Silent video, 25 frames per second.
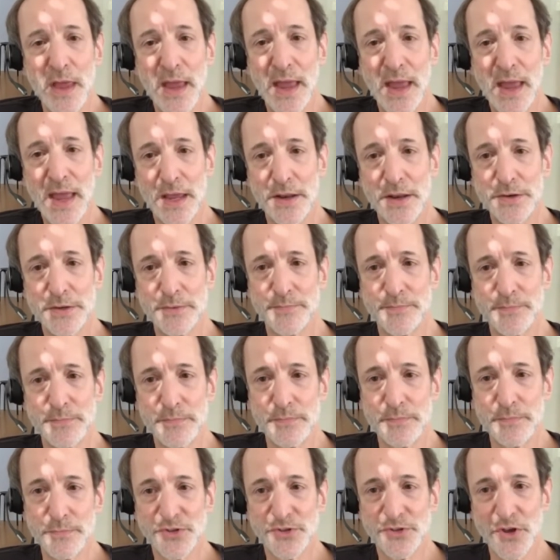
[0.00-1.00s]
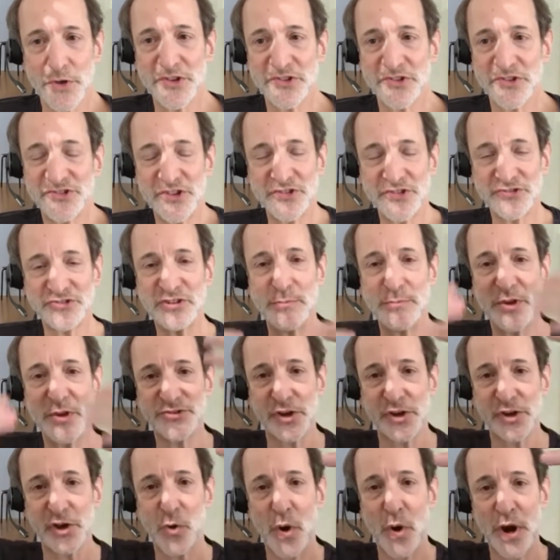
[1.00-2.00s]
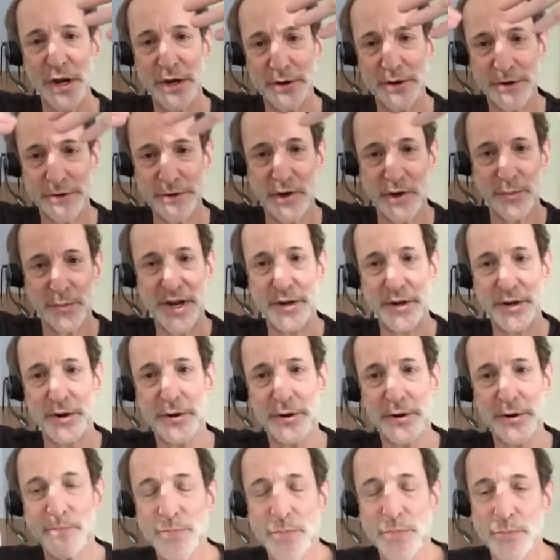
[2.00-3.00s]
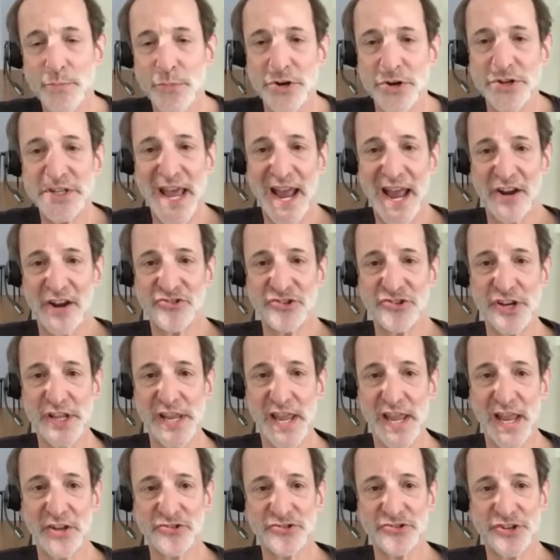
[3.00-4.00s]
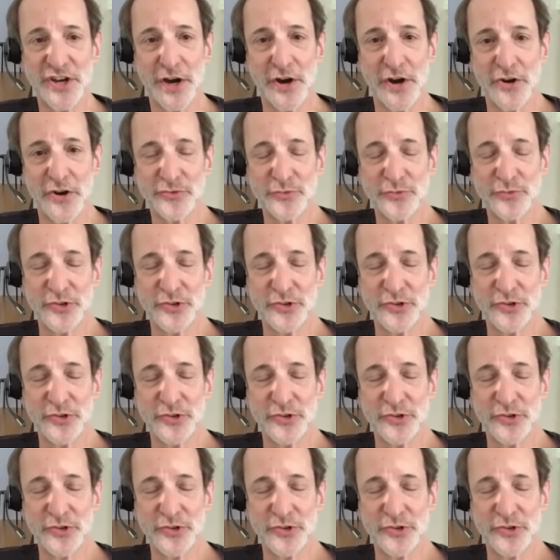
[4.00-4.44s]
And so the system has acquired greater protection against errors,